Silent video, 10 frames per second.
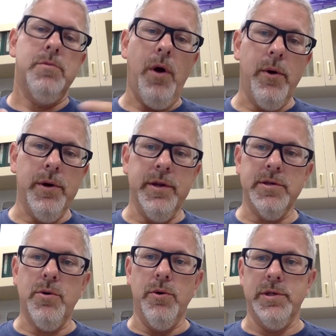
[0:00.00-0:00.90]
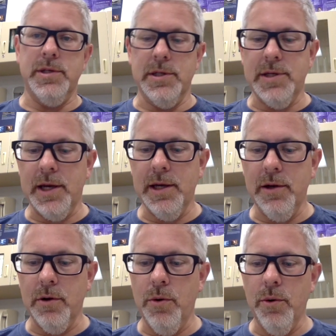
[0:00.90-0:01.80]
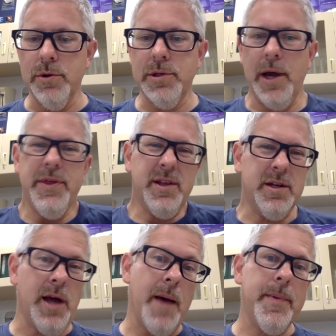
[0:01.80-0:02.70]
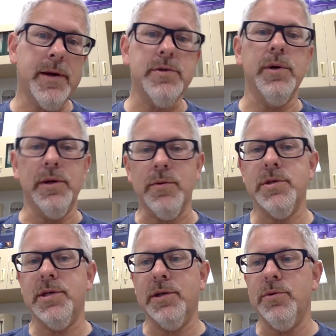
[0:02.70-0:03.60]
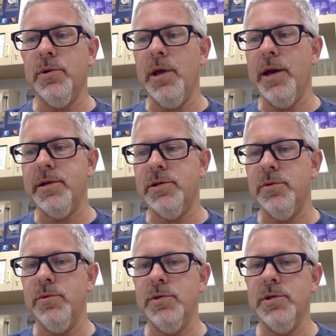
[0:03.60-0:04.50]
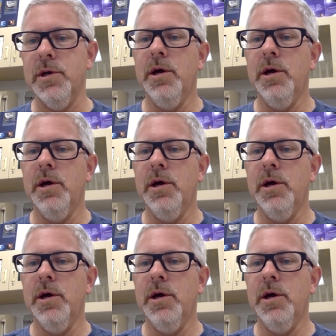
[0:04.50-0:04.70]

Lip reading: are in this course. It's a second-year course. I think the topics are interesting to a lot of students.